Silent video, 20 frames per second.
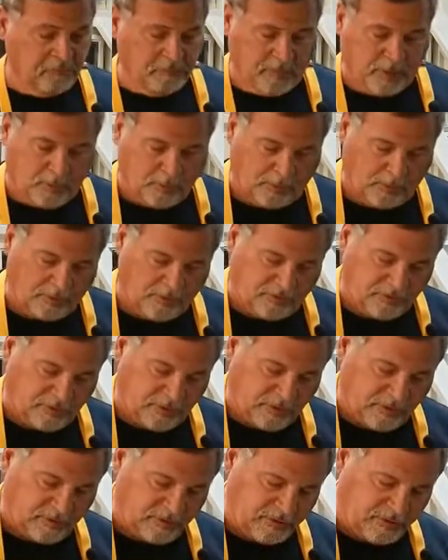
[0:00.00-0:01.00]
But we're just
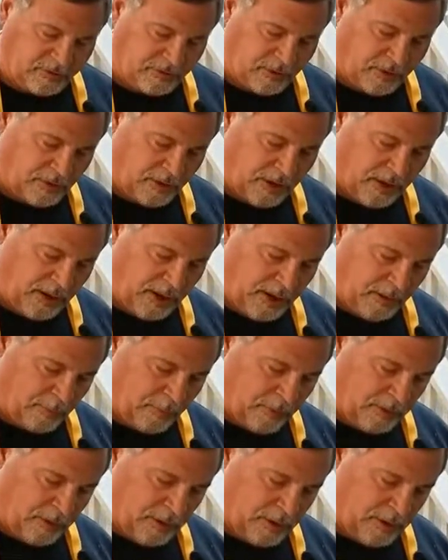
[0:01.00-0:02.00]
going to sit there and
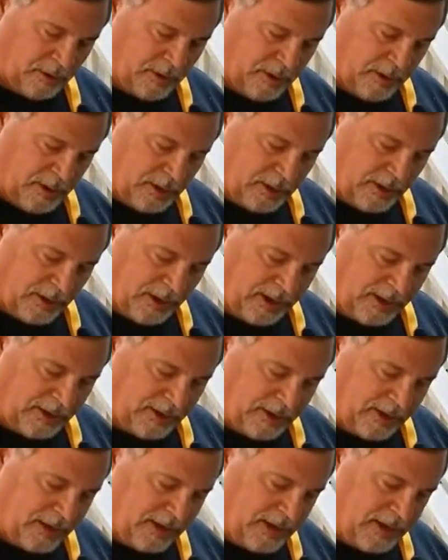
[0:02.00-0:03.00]
we're going to
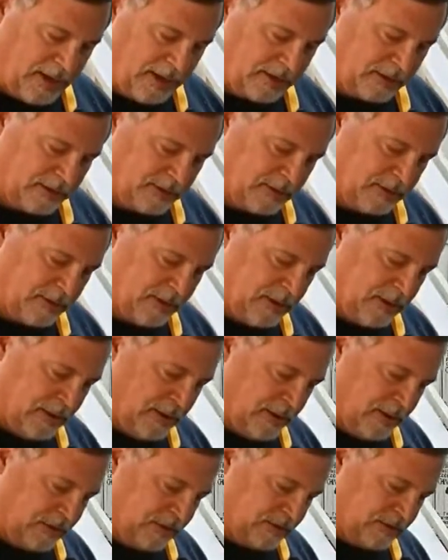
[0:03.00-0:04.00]
lightly
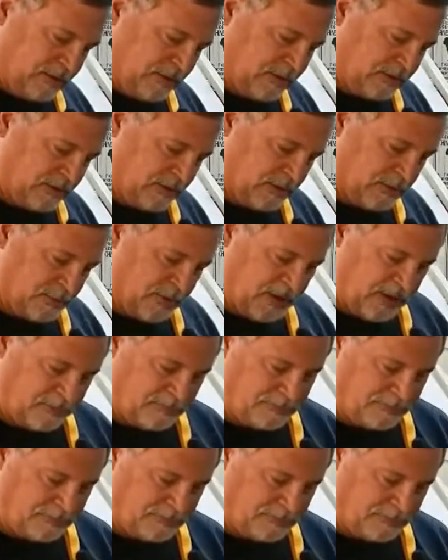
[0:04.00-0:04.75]
season the meat